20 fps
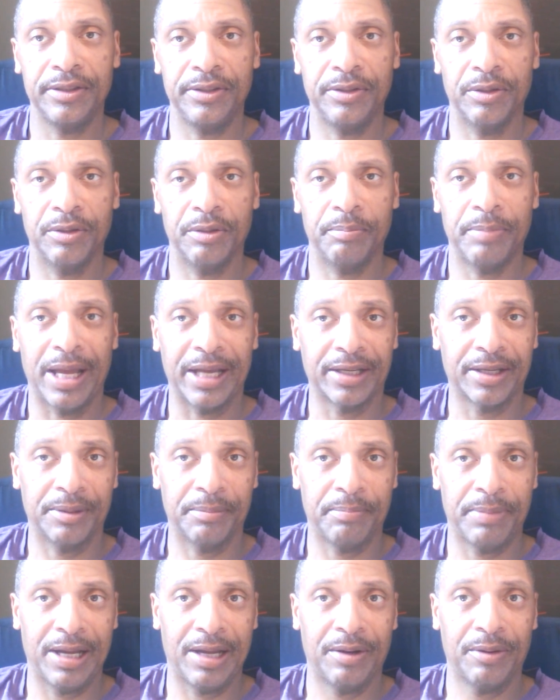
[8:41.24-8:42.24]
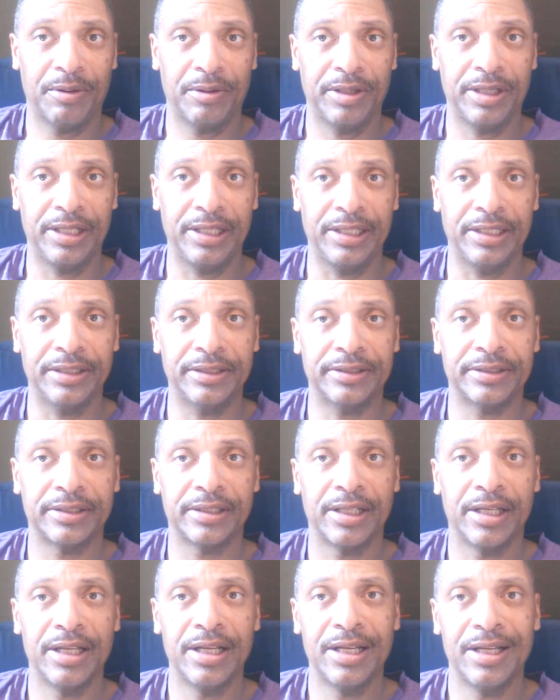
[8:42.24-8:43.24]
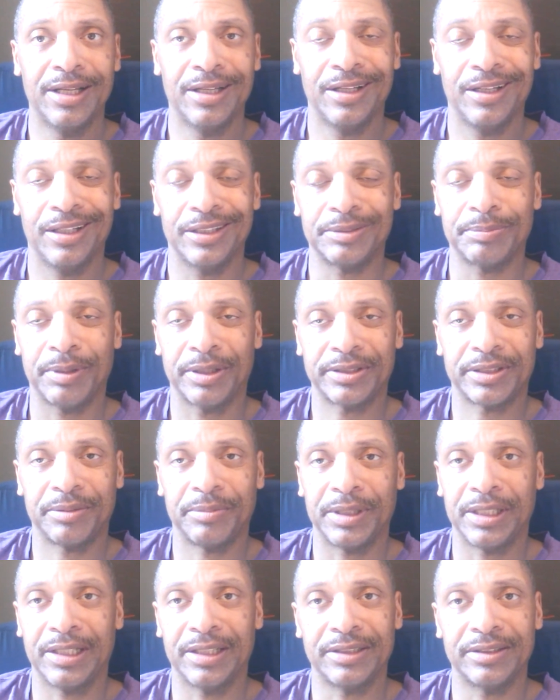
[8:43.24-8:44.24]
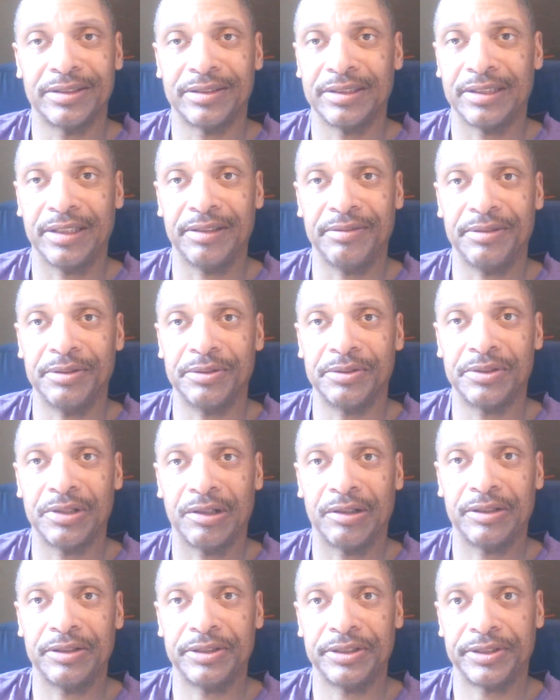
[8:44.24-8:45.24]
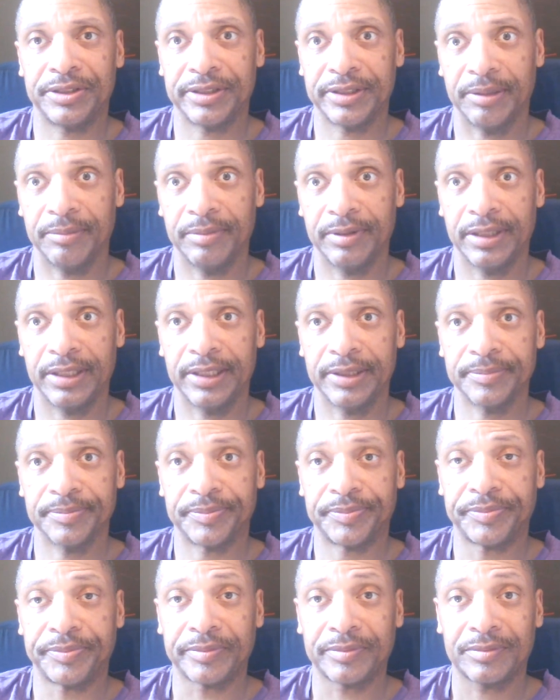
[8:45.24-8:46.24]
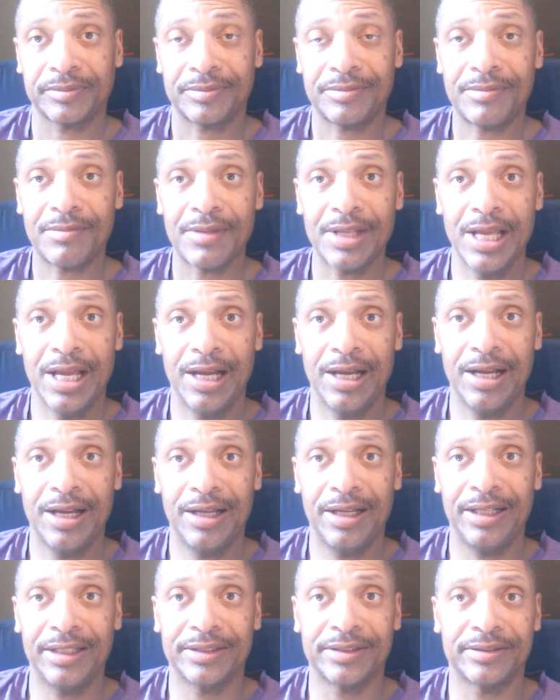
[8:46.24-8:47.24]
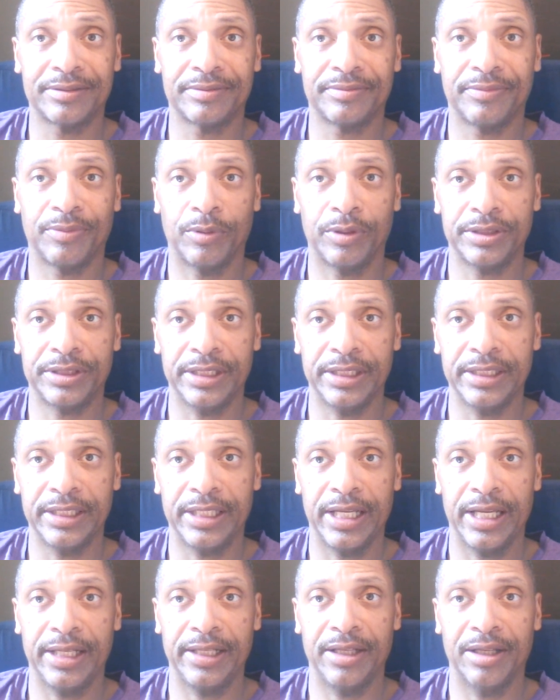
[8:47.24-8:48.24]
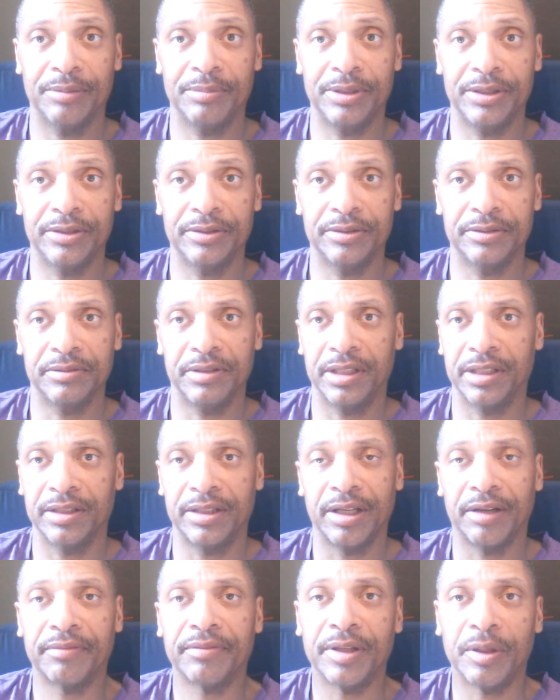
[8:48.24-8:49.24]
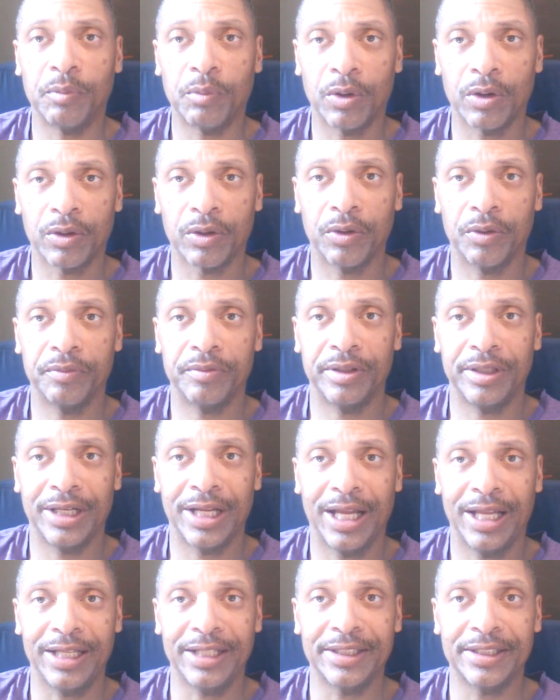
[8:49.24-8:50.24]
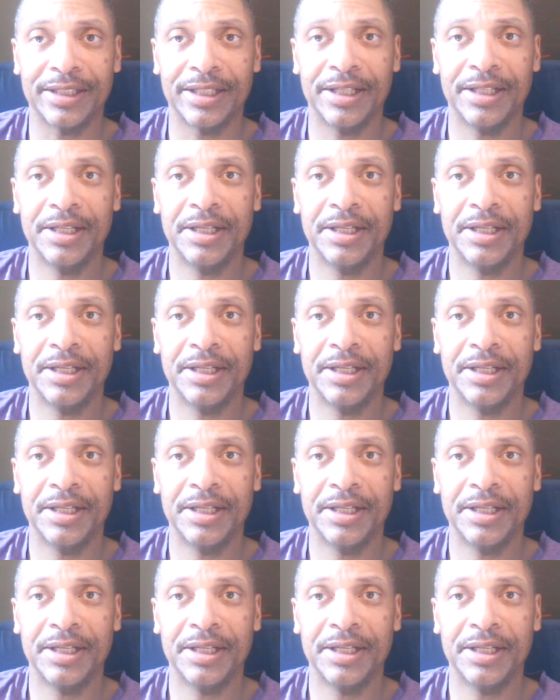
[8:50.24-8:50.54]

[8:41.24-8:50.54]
your backup power needs, especially because if you charge something and it's 14 kW, it'll definitely work overnight.